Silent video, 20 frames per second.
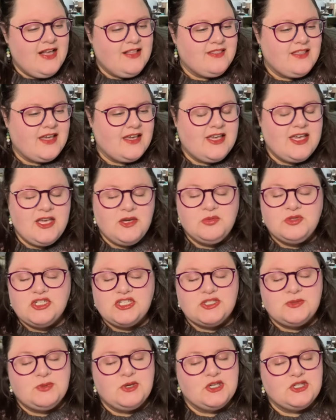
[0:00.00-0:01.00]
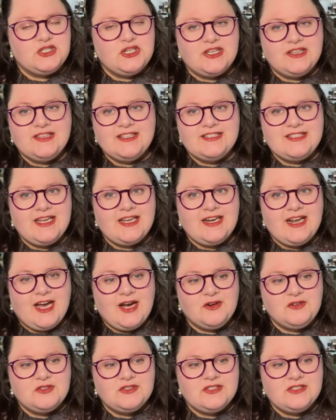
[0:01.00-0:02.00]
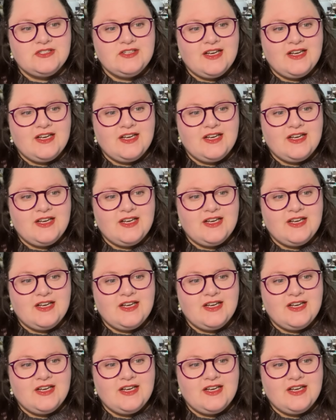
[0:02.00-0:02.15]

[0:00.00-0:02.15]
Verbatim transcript: They keep just pushing the date out,